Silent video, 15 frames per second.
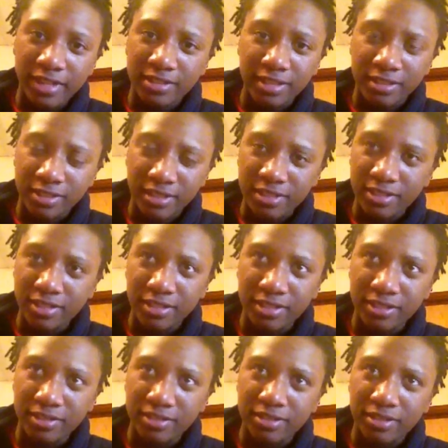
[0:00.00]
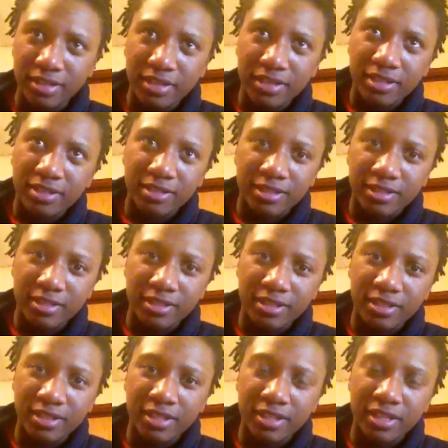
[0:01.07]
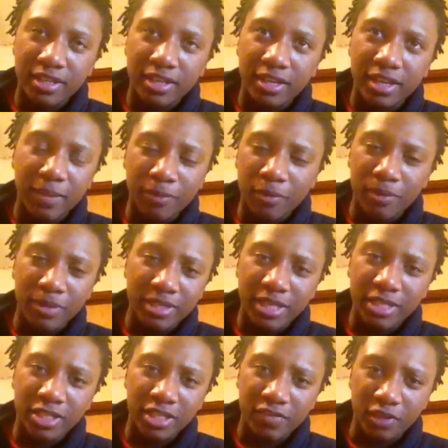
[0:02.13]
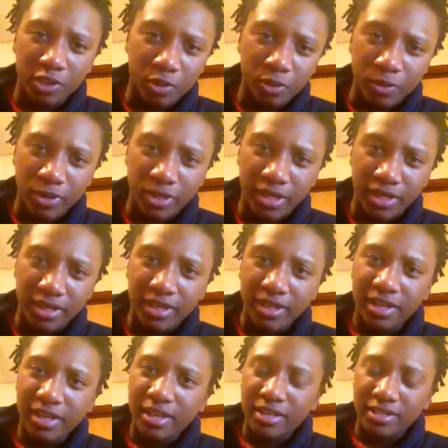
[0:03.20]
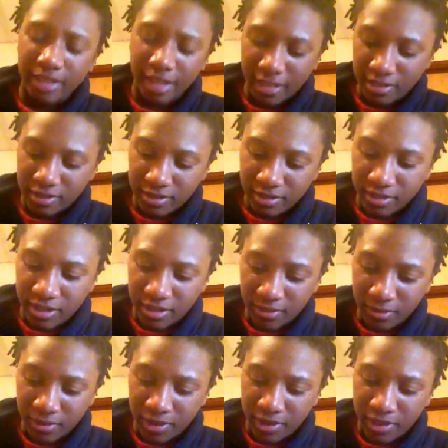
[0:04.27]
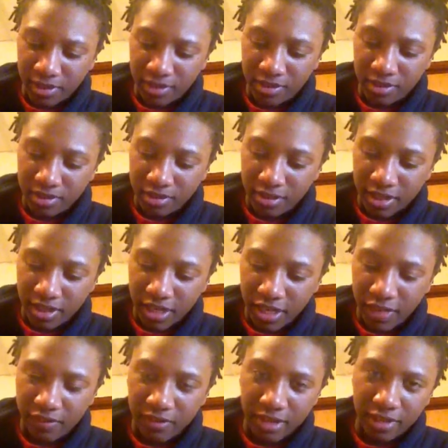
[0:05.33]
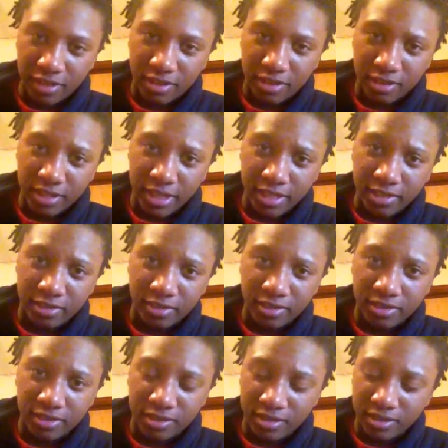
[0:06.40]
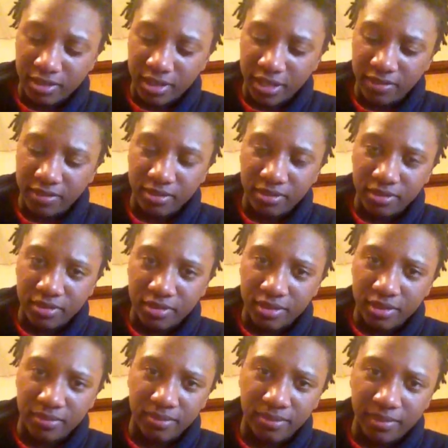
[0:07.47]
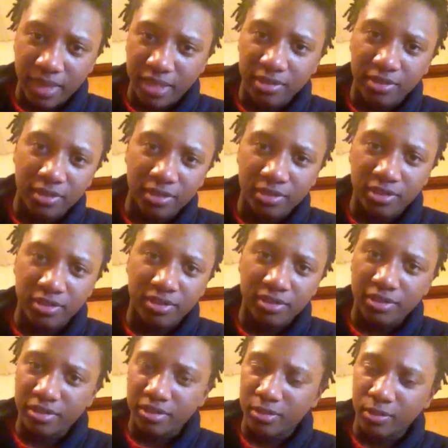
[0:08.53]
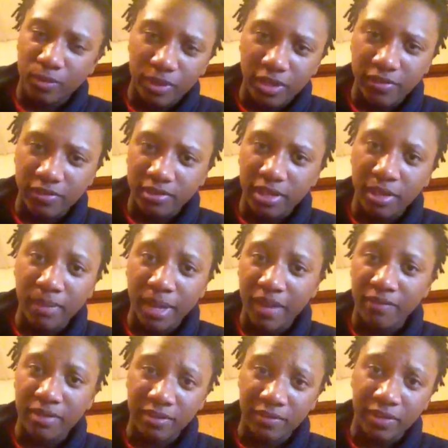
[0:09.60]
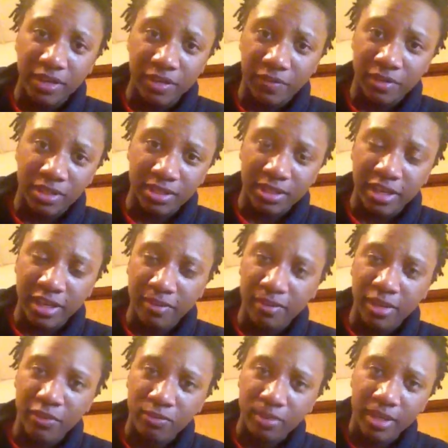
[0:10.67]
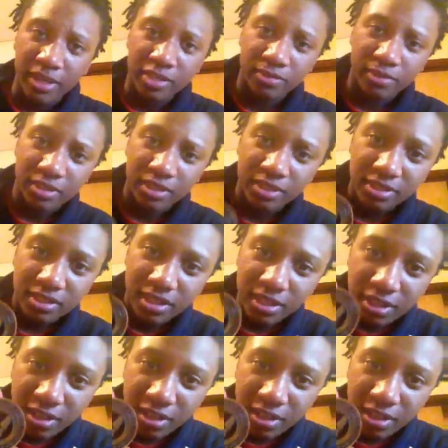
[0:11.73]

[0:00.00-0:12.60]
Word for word: has existed since the implementation of the coin scouts getting one of these, uh, even like the tech sergeants and staff sergeants and master sergeants and whatever. They might have a, different design, but everybody gets one of these.